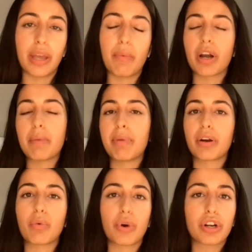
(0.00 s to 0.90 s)
They want a
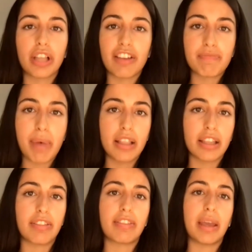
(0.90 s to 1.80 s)
better work-life
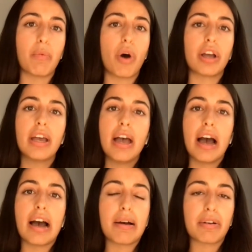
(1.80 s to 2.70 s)
balance. They want
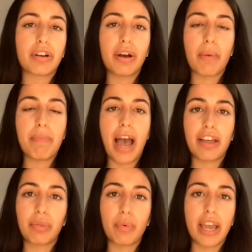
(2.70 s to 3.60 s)
a
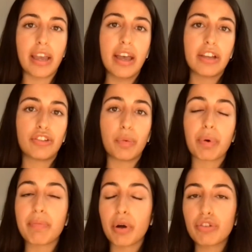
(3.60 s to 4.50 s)
pathway to
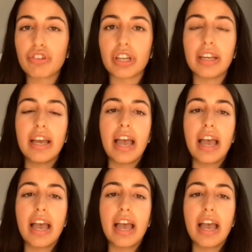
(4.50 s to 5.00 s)
promotion.